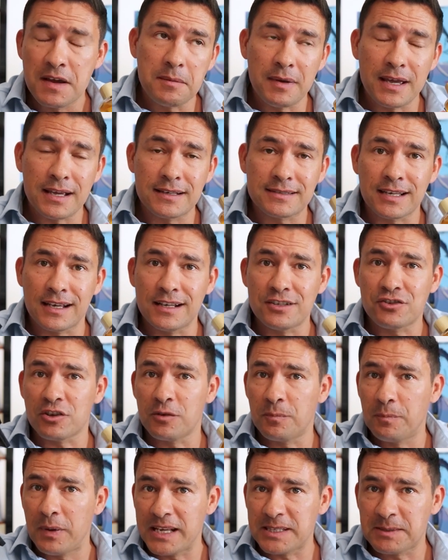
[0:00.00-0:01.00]
It makes sense.
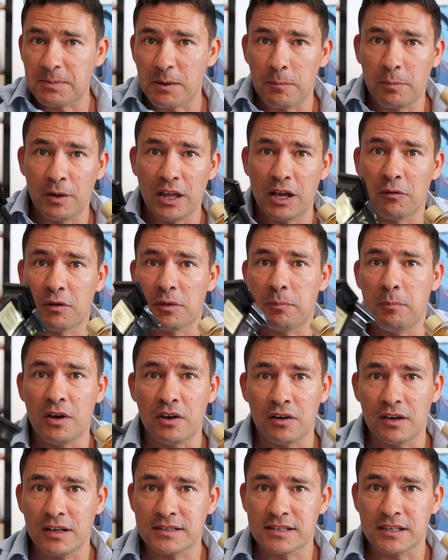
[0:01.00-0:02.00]
You're a baseball player with
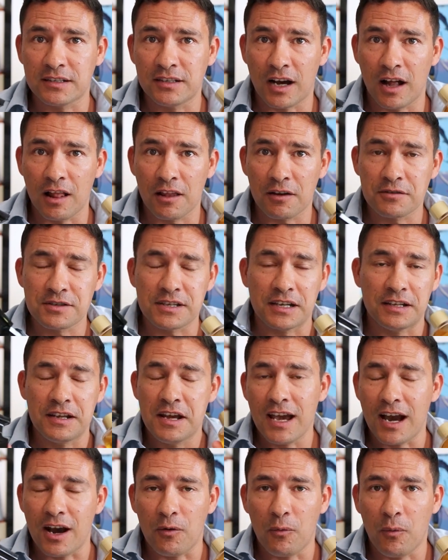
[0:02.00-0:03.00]
millions of dollars, and
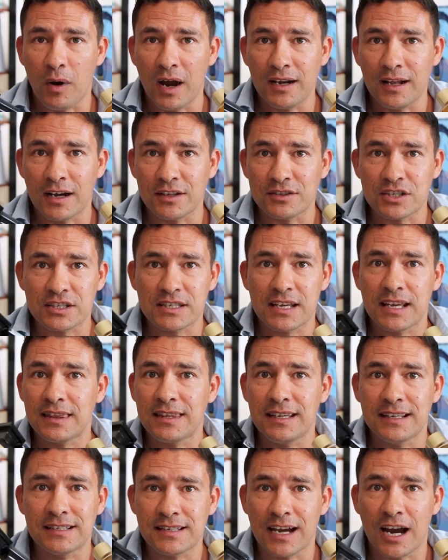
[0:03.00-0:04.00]
yeah, why not just
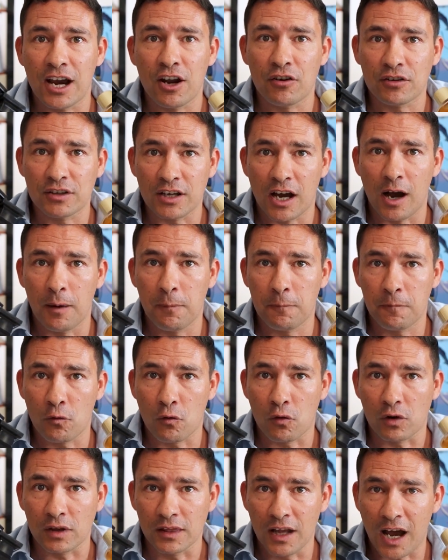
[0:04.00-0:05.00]
get the entire Tom
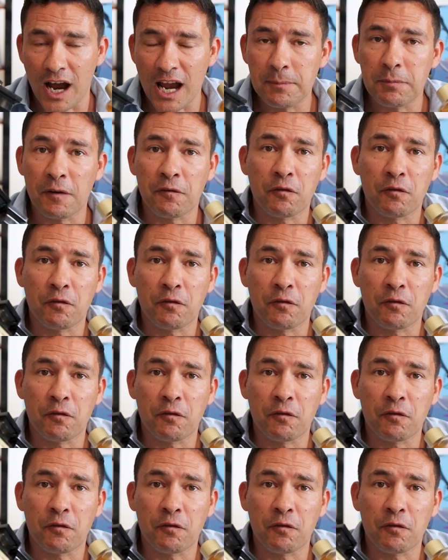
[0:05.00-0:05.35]
Ford line?